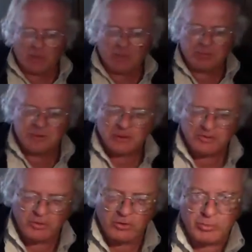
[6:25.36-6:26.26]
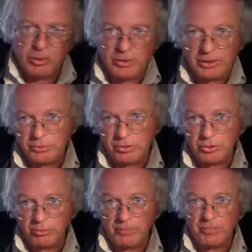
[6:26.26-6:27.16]
Let me see if the Lemurians were
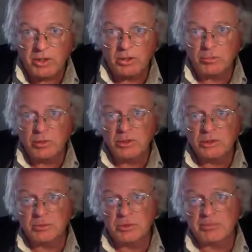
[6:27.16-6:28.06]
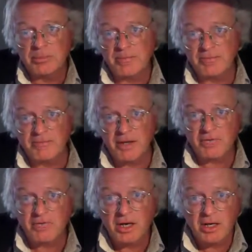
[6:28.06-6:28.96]
human. The Lemurians were about
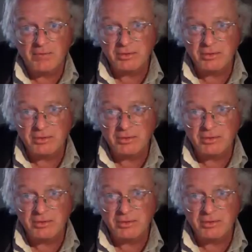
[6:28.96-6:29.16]
5'5",